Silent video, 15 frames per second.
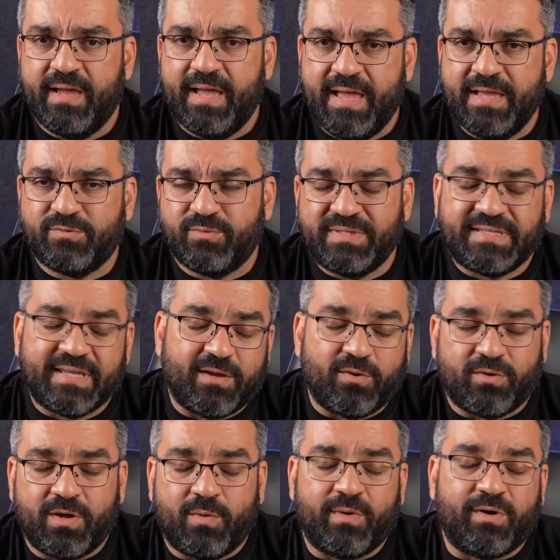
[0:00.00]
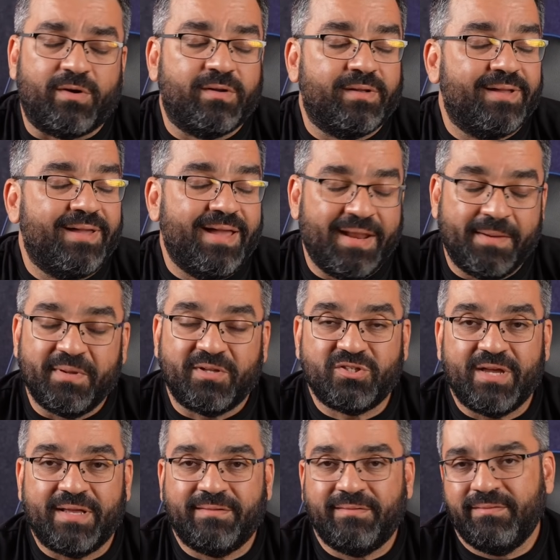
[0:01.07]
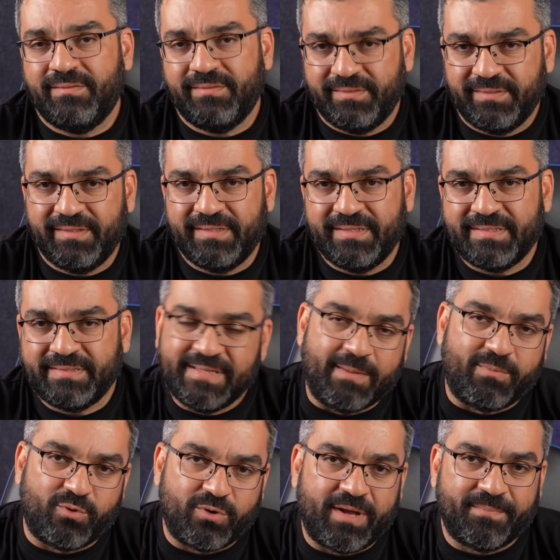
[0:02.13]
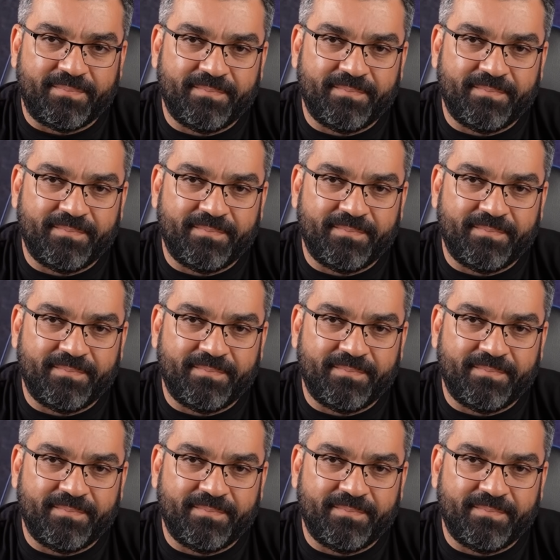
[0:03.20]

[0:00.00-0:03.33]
As we say on our Arabic channel, Tabona.